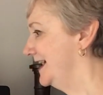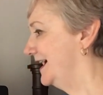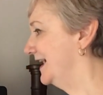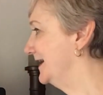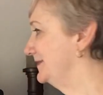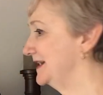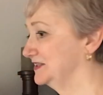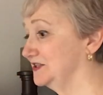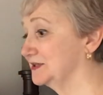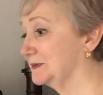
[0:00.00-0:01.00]

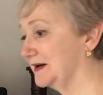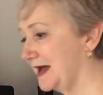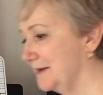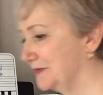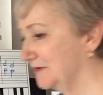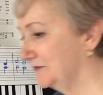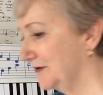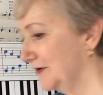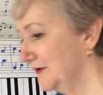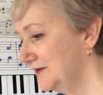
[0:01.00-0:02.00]
That's just what I
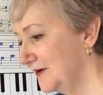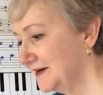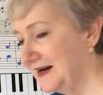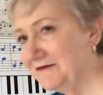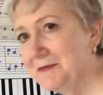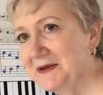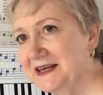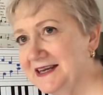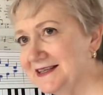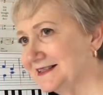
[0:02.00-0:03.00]
prefer. Not
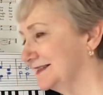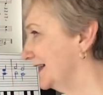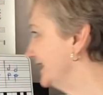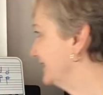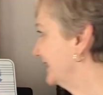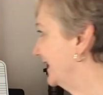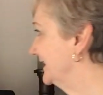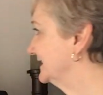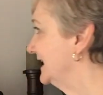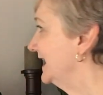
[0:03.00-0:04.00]
everybody is like
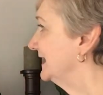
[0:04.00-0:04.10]
that.